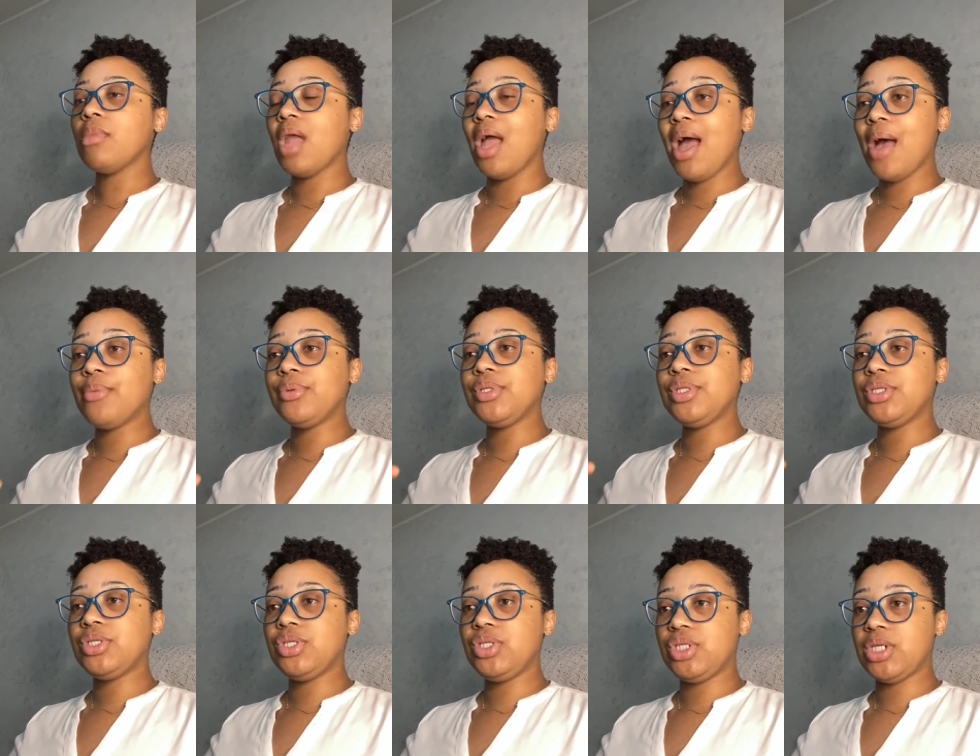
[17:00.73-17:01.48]
I would
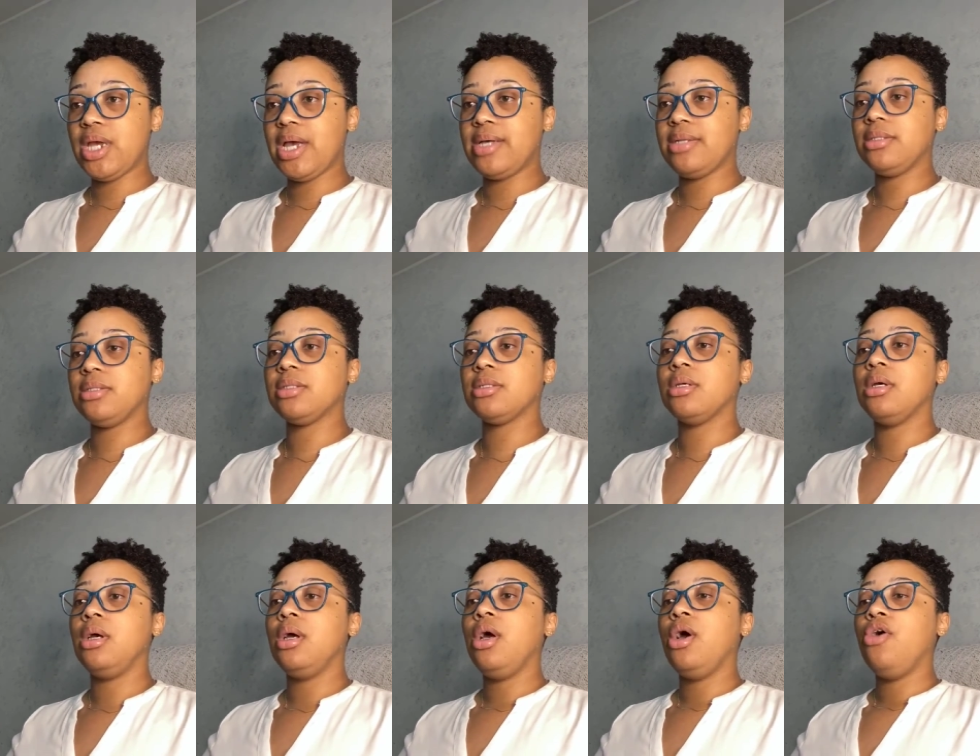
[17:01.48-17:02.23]
suggest
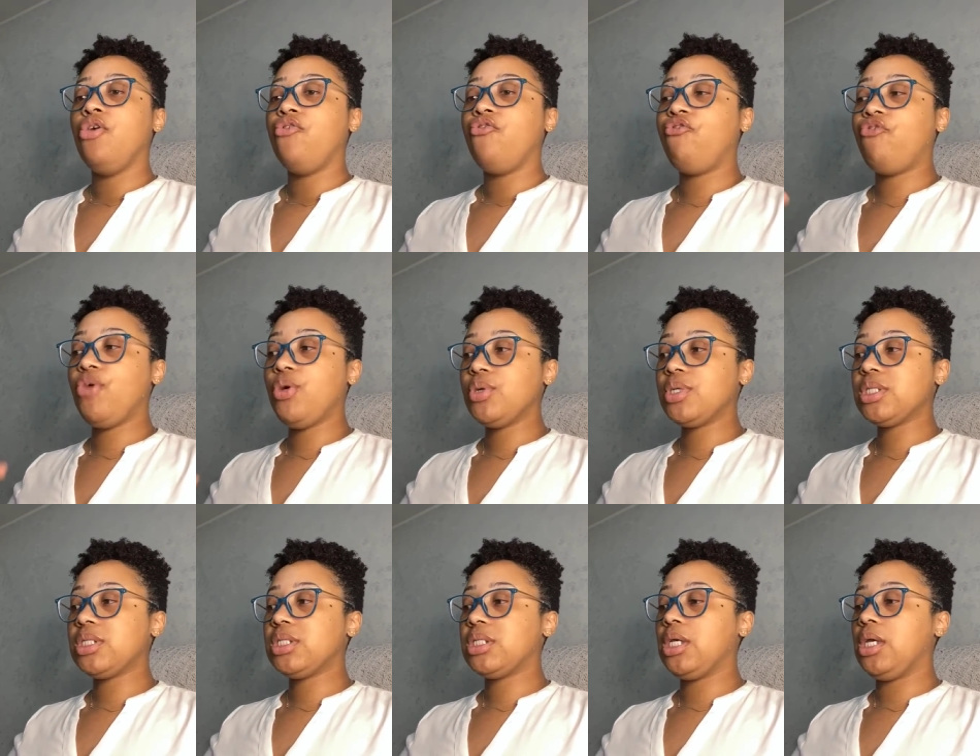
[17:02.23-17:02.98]

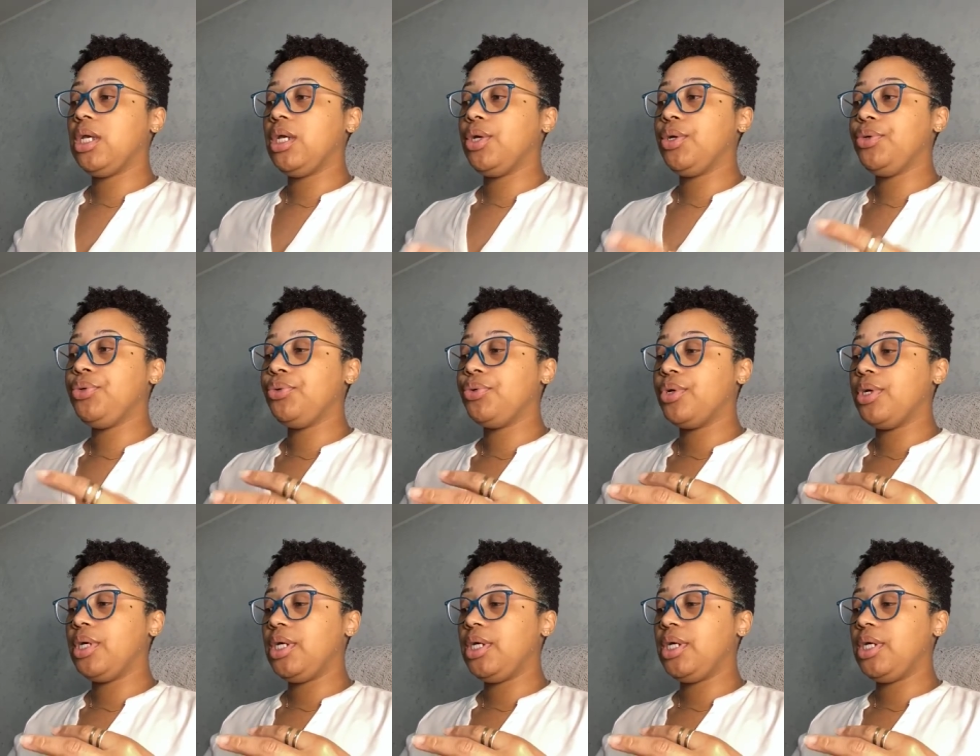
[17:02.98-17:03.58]
focusing your